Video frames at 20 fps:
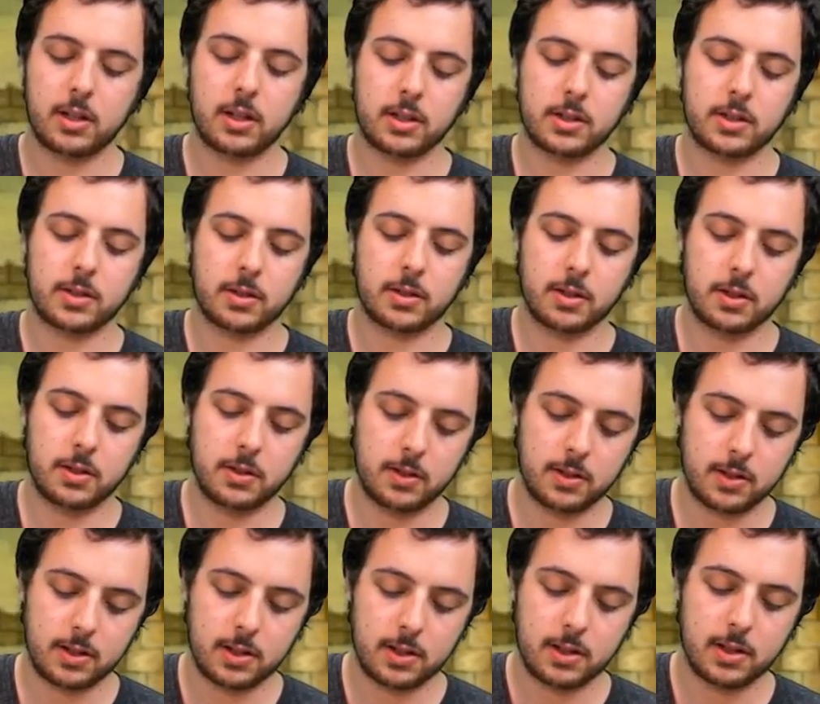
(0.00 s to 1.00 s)
of cooks
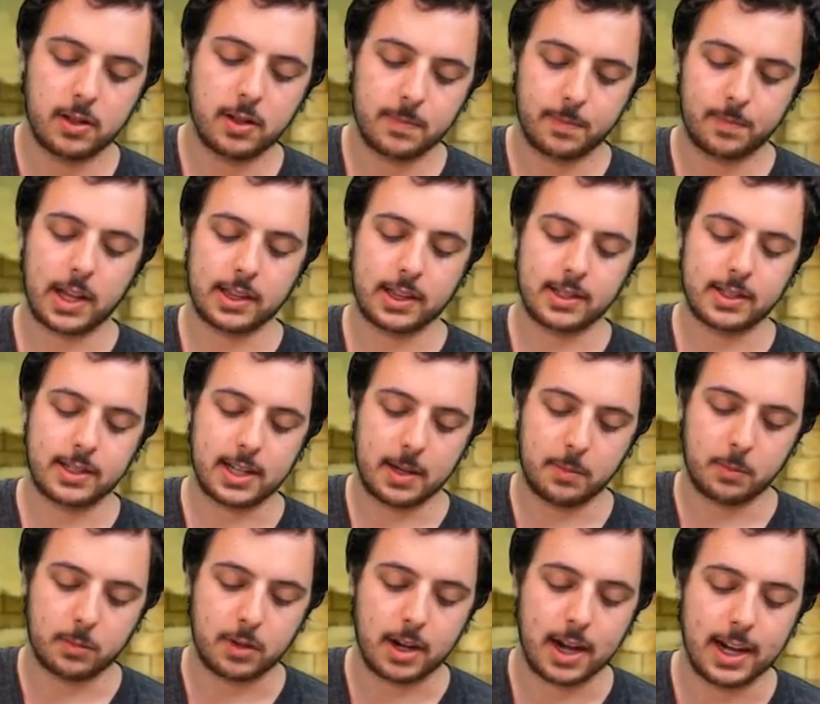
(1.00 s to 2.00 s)
through at the
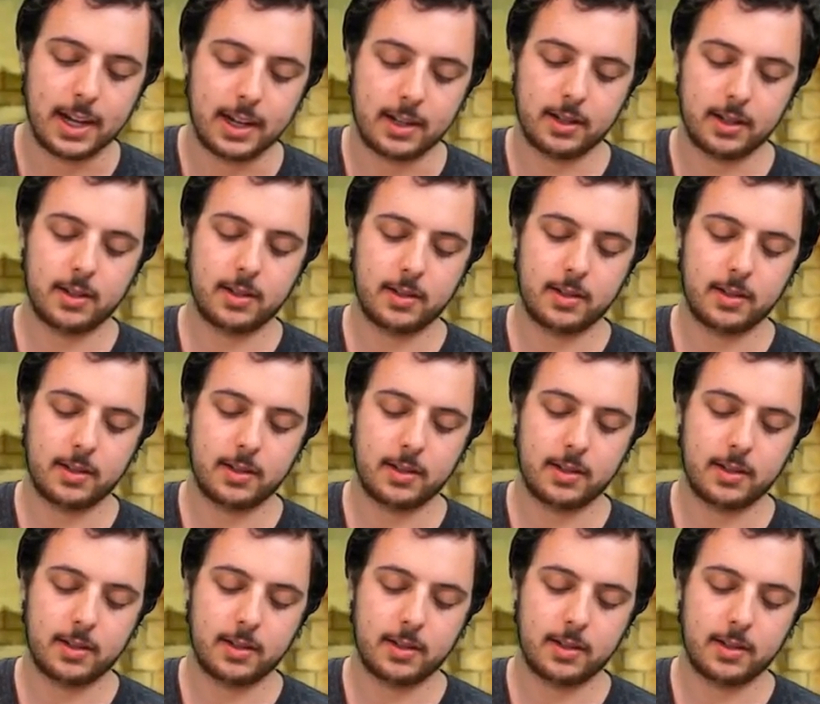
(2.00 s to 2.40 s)
same rate.